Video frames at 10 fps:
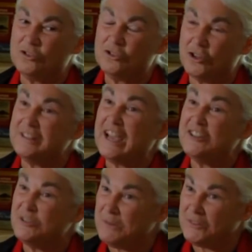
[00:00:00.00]
turned
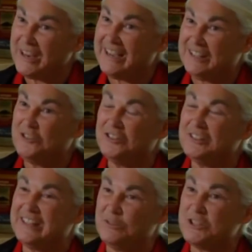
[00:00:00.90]
out to be very highly
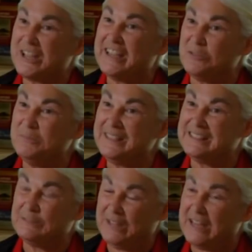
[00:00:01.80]
correlated, which I had missed.
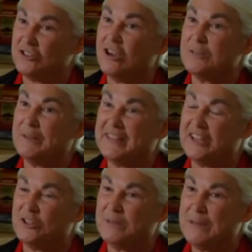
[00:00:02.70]
And we hadn't talked about that
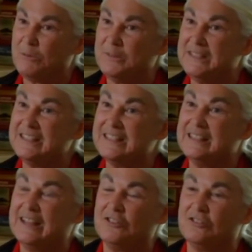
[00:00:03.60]
in the paper. We didn't see
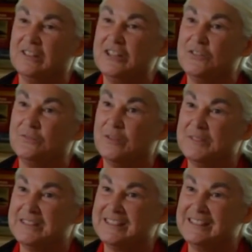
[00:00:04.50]
that correlation from the
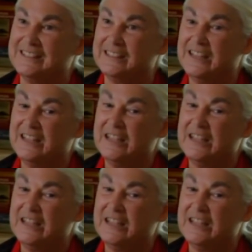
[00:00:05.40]
statistics.